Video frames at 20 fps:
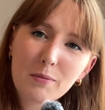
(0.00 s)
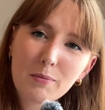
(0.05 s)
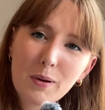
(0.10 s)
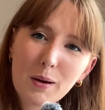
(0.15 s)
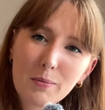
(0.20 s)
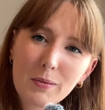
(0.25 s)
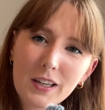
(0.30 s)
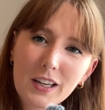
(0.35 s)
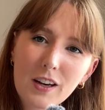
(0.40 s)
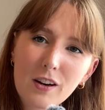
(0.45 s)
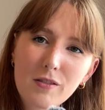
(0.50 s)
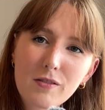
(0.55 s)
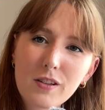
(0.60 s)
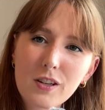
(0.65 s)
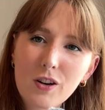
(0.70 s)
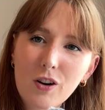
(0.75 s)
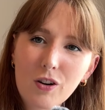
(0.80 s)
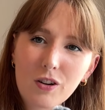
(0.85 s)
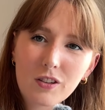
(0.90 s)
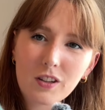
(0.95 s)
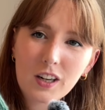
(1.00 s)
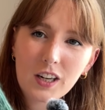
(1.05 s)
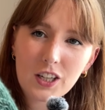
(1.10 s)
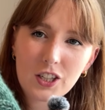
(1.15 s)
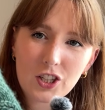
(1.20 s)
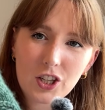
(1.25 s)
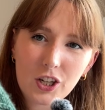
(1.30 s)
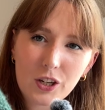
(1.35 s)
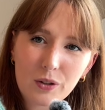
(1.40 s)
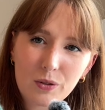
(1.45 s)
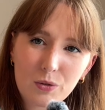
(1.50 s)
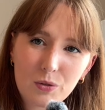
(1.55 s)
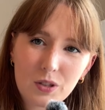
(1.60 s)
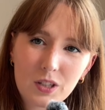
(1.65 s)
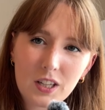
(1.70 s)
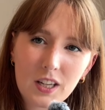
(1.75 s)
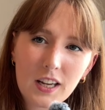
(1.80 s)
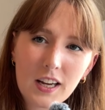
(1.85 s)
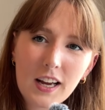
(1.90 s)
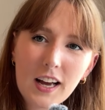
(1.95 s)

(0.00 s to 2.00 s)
maybe of the yarn that I chose.